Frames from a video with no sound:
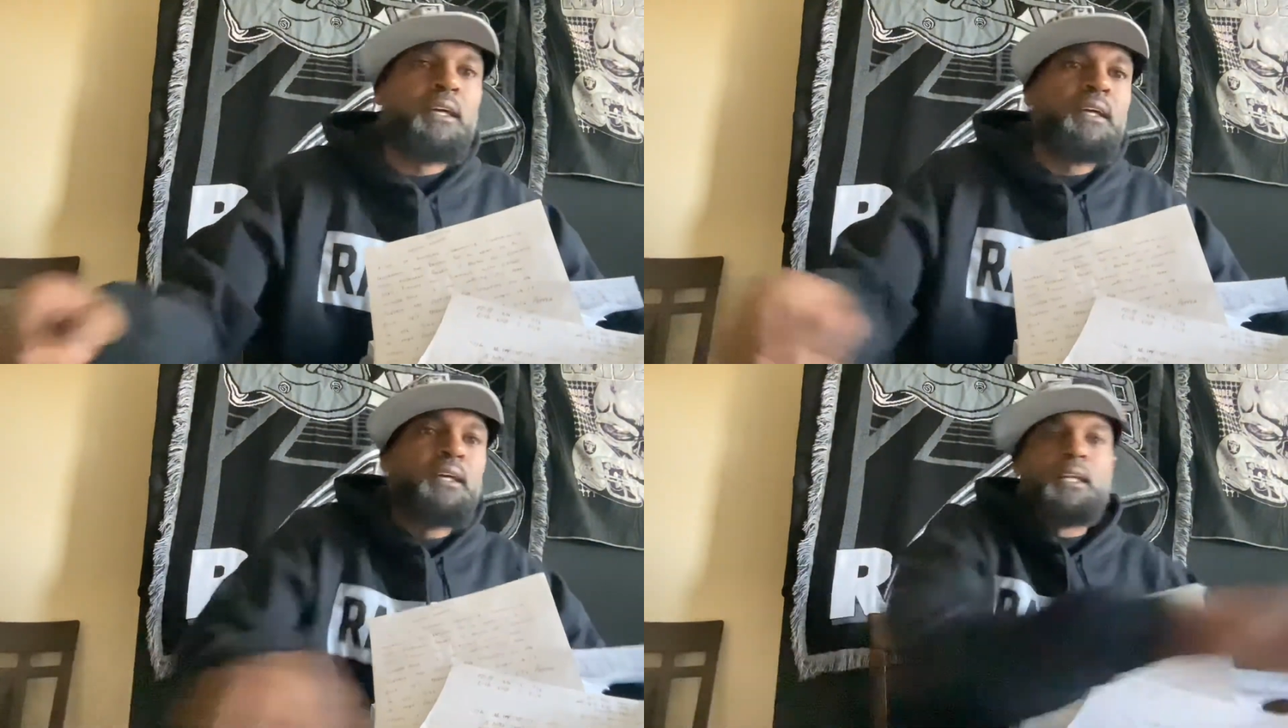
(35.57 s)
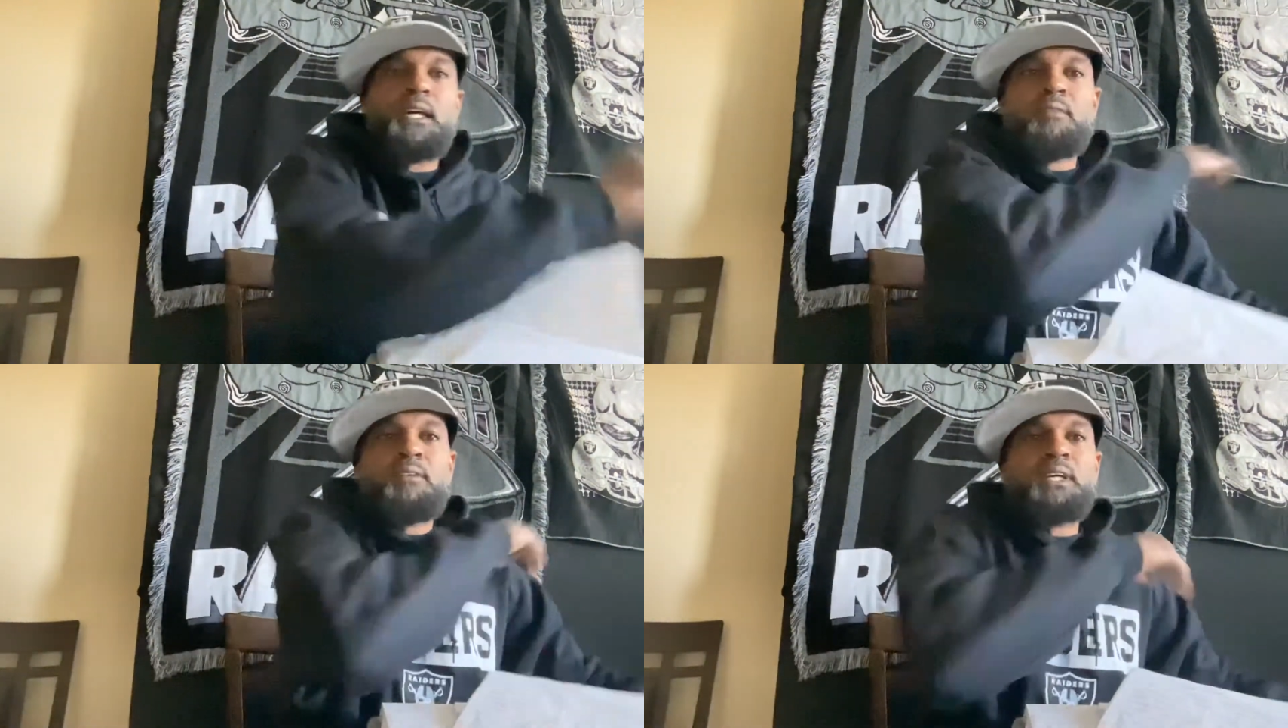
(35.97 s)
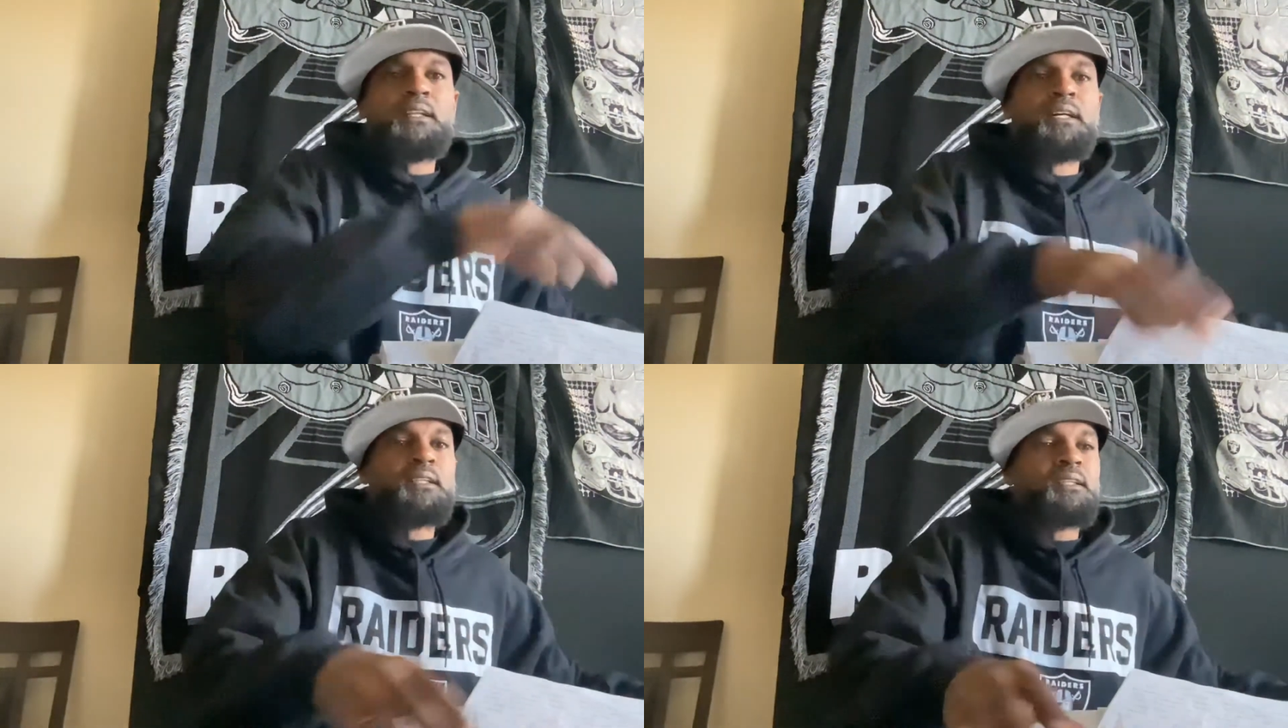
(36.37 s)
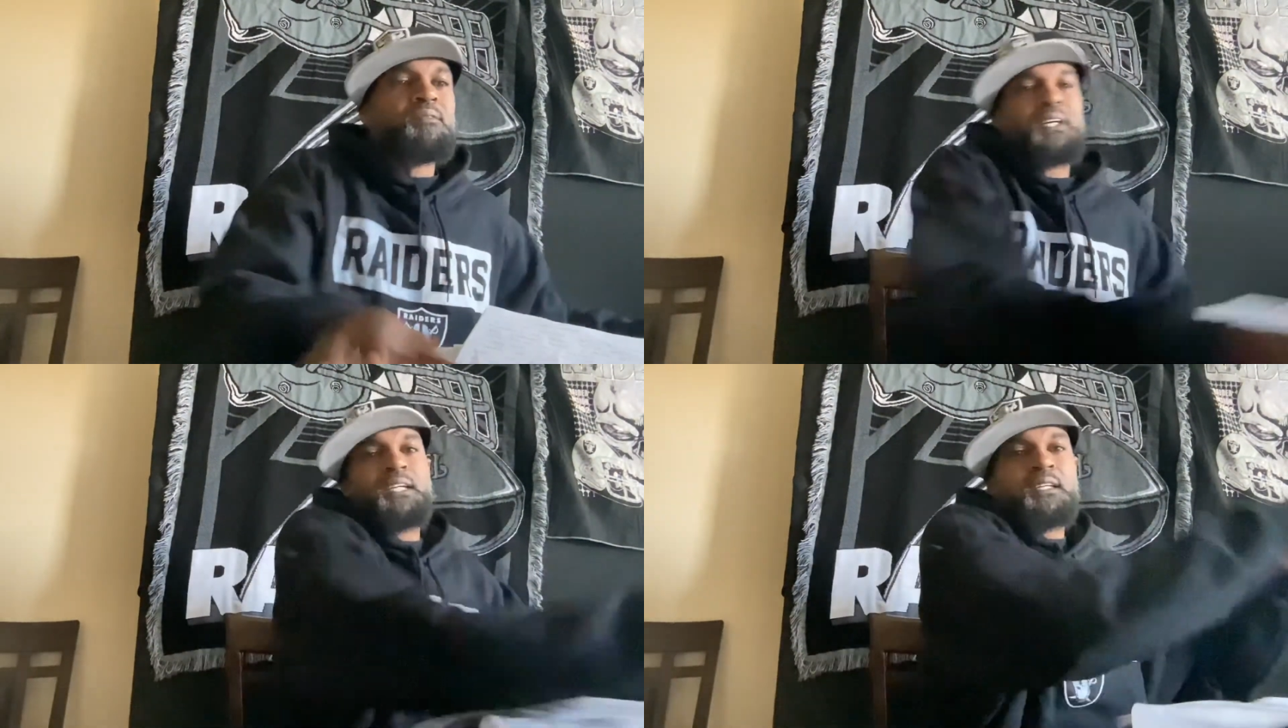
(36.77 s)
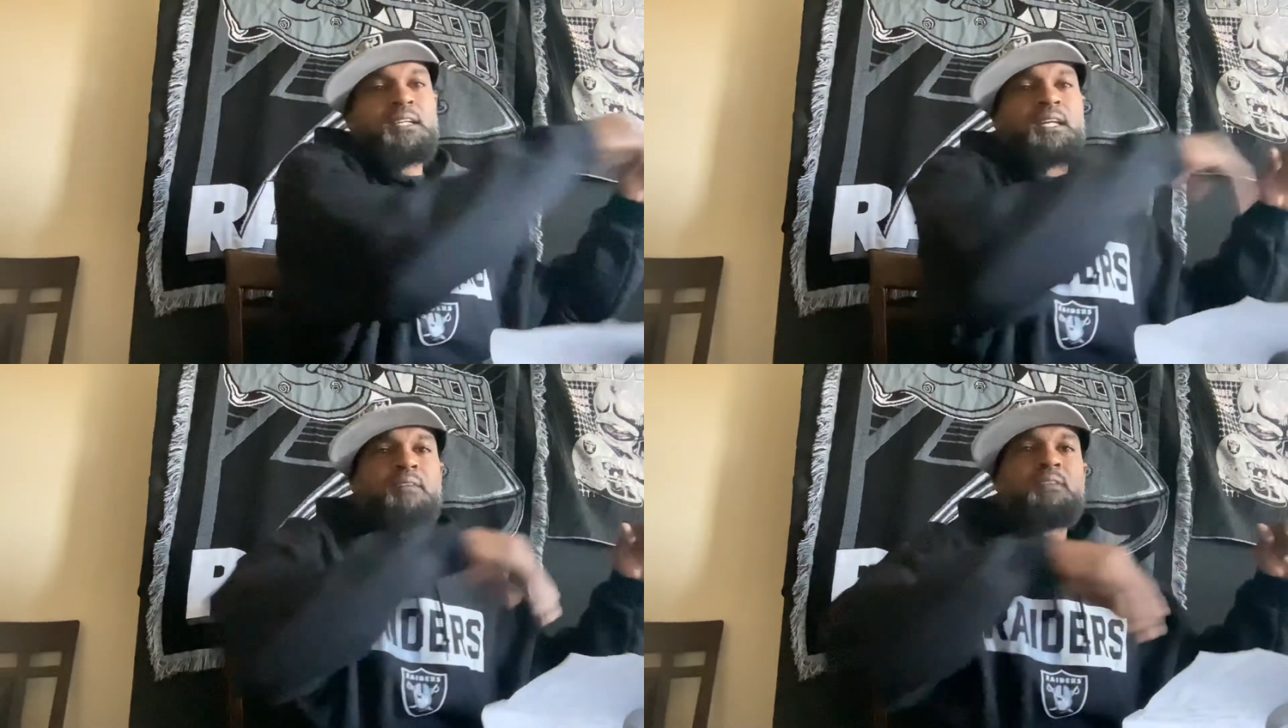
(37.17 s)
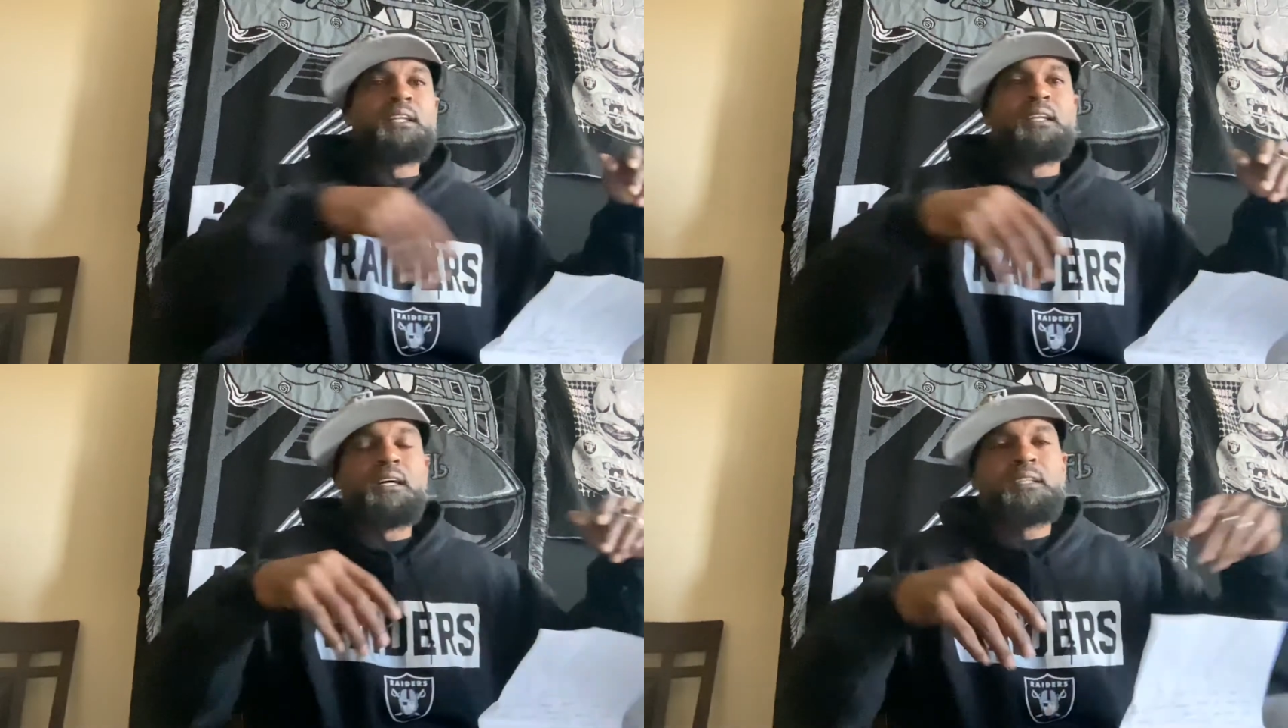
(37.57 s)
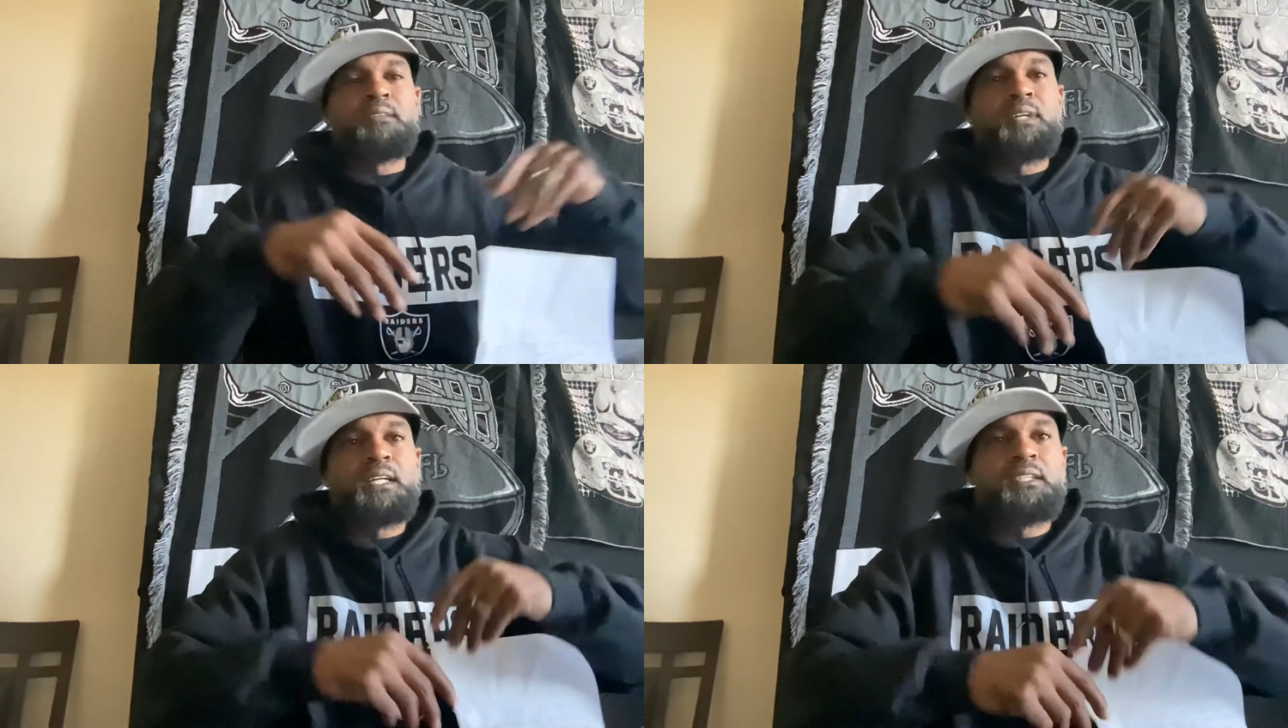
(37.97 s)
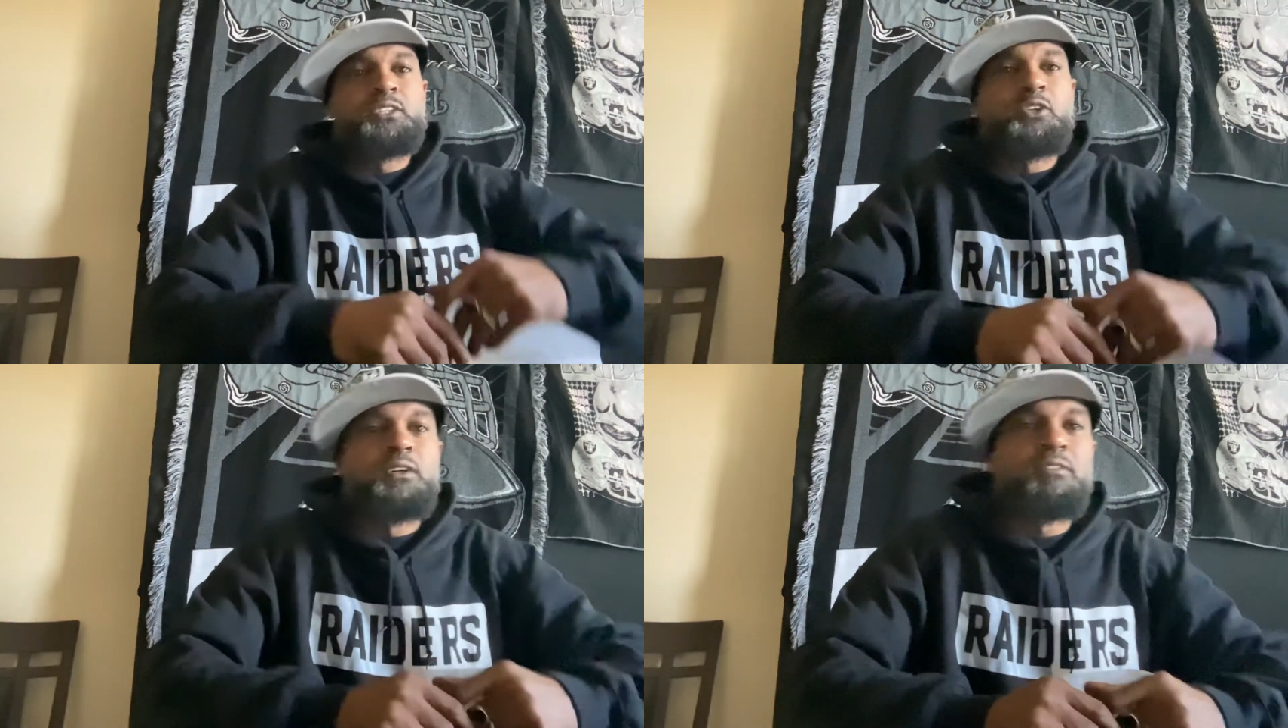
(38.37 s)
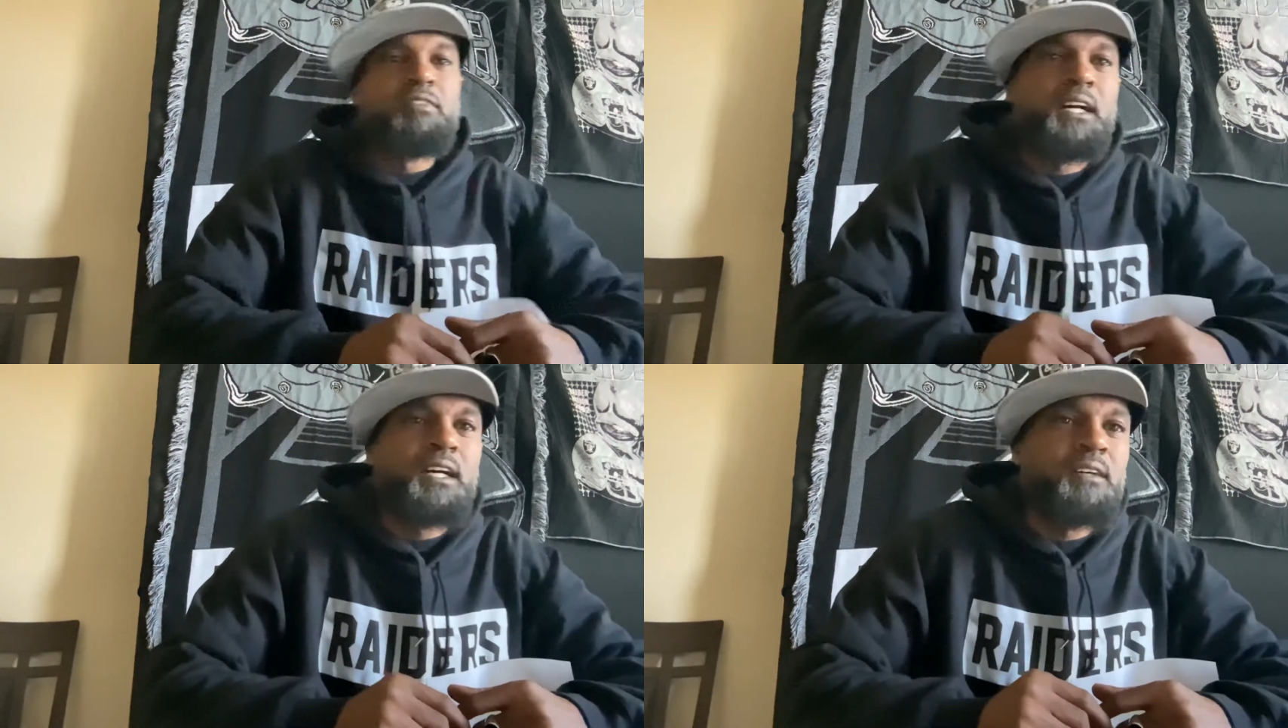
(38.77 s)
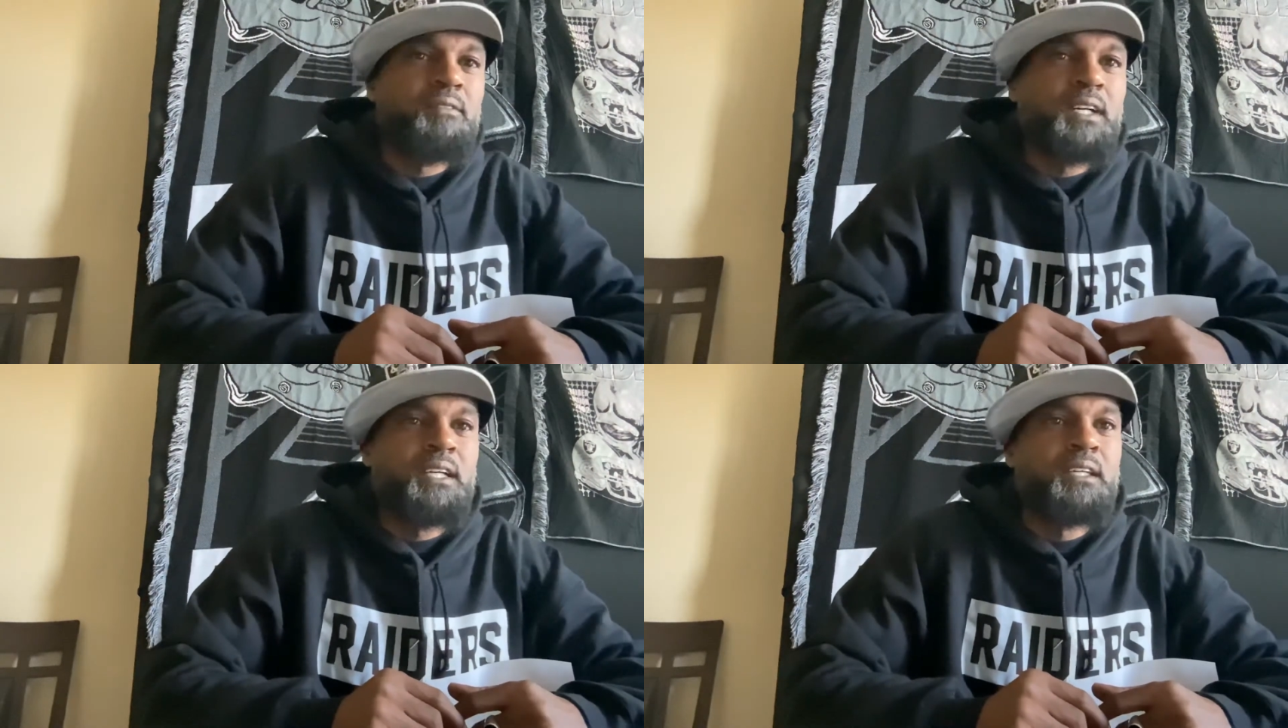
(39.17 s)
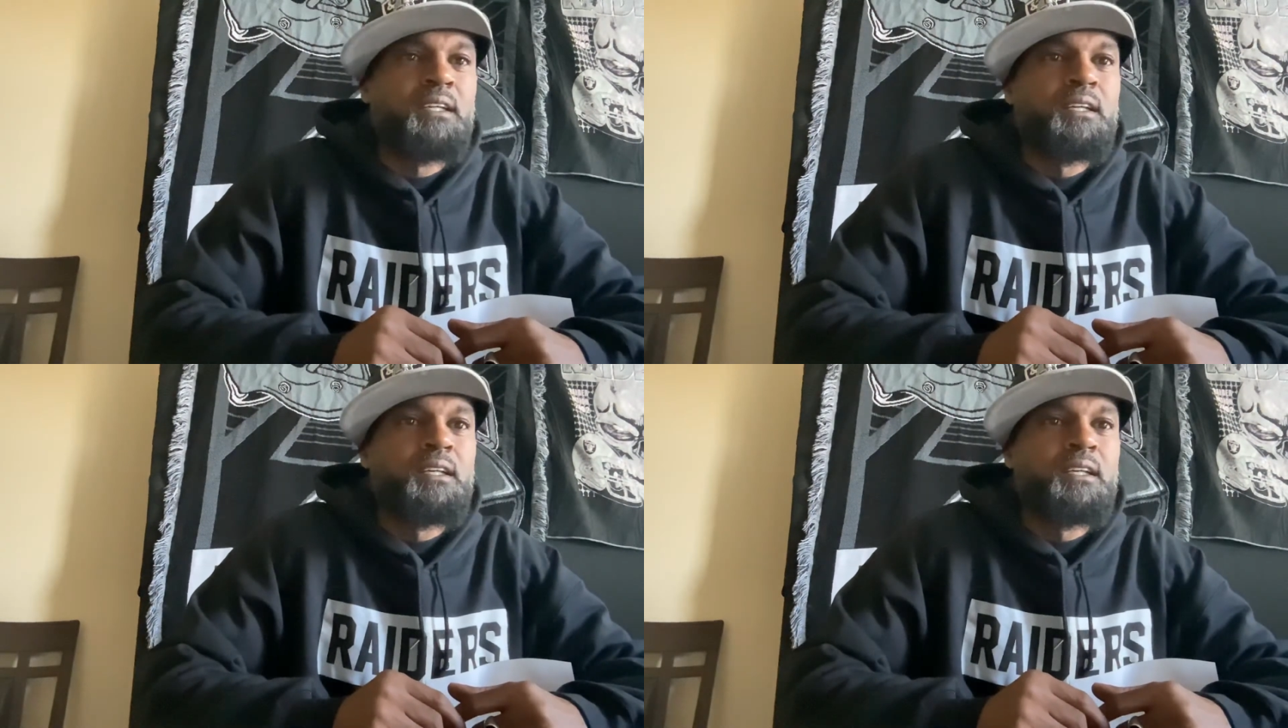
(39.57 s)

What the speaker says: It ain't meant nothing, man. It ain't meant nothing, man. 2-5, man.